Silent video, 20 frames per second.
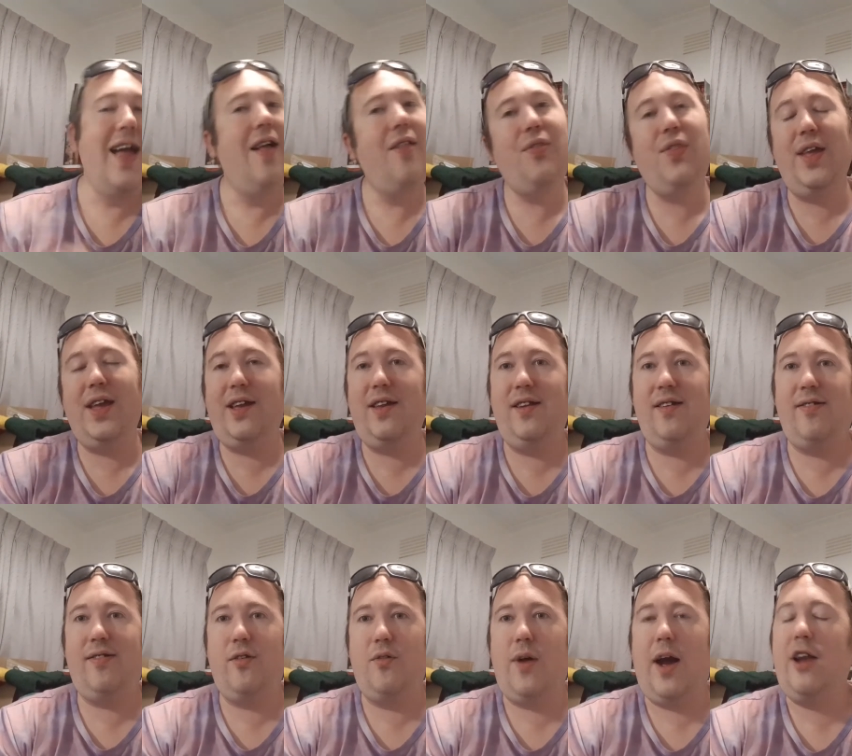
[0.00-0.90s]
think it
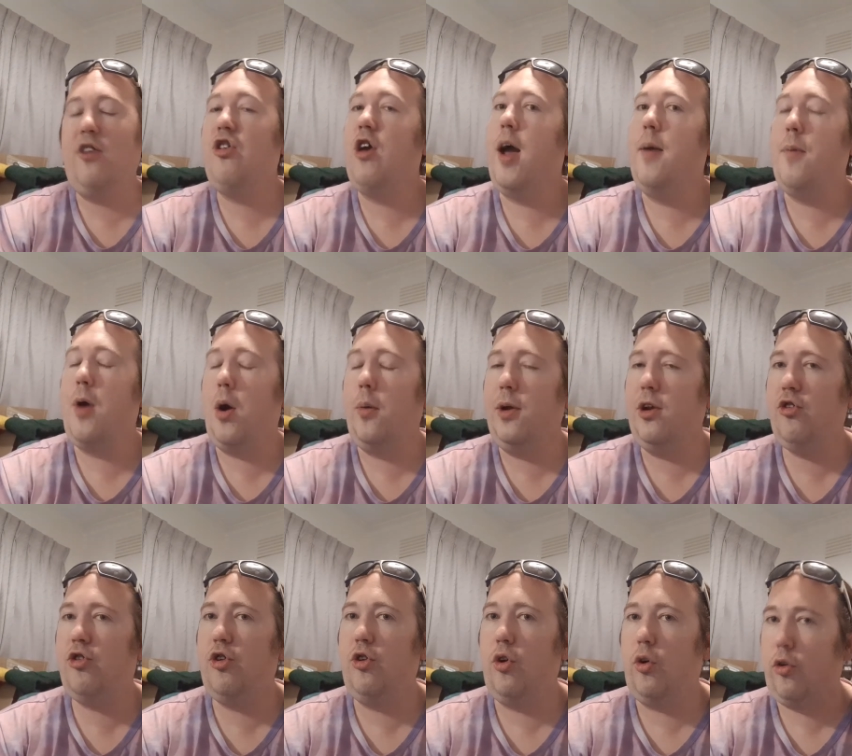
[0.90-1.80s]
is the right time, owing
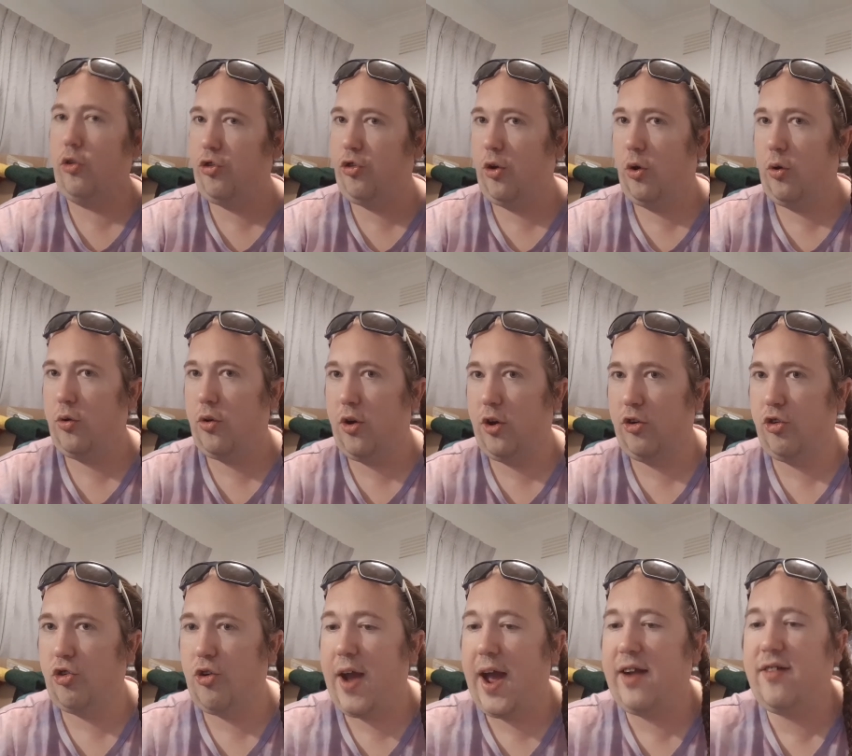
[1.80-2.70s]
to your soul
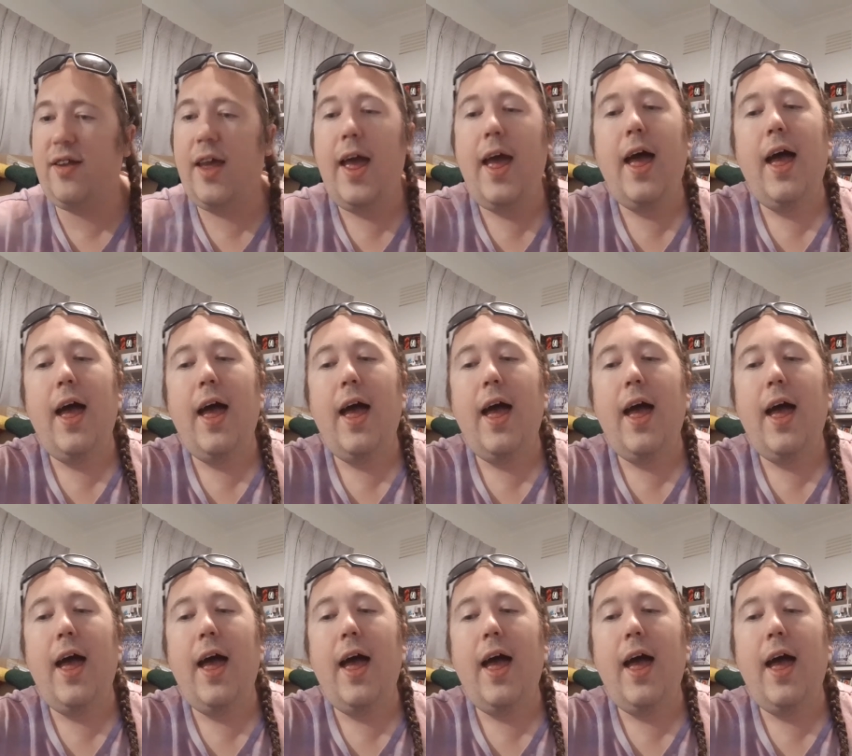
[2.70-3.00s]
contract.